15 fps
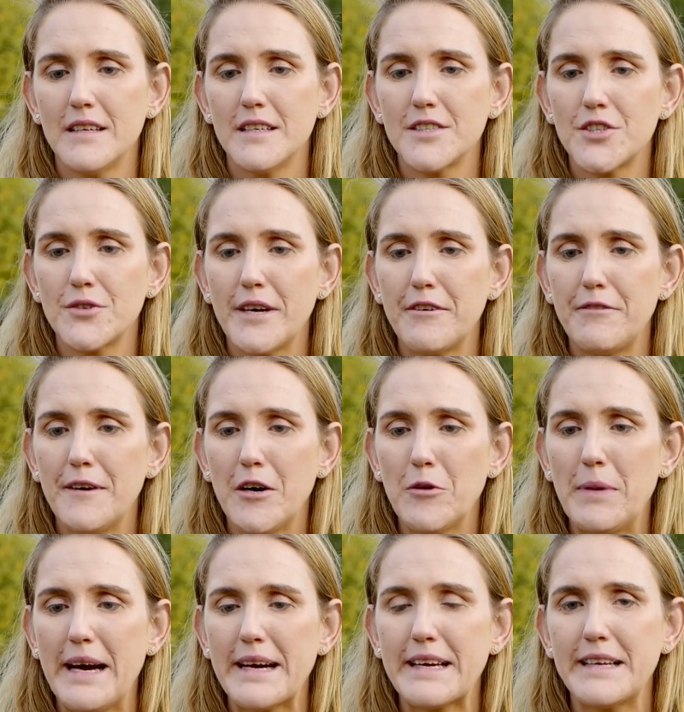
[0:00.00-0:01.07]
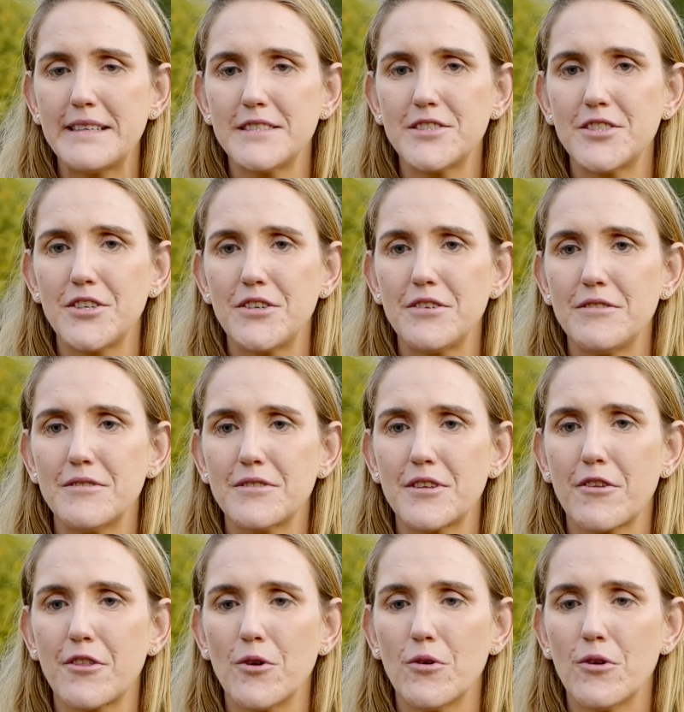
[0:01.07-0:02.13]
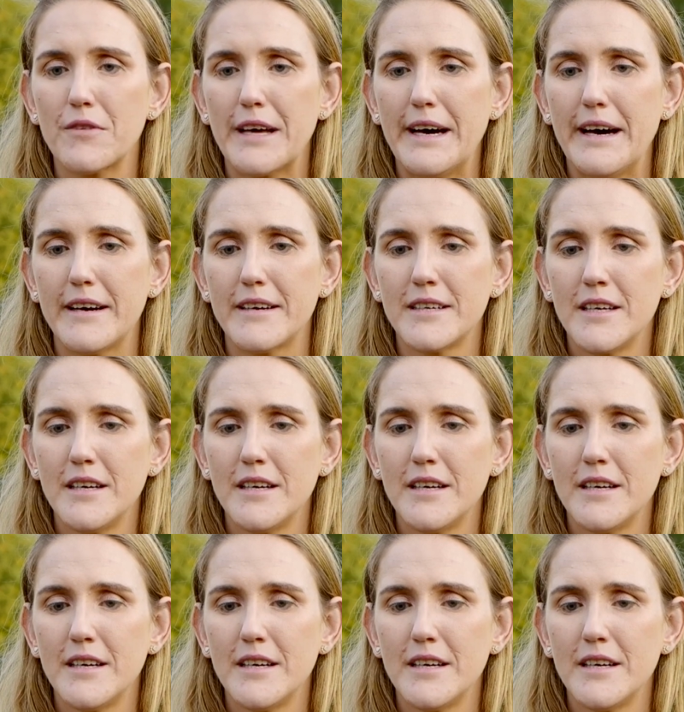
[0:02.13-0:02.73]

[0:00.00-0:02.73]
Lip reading: So I fell back into the thought that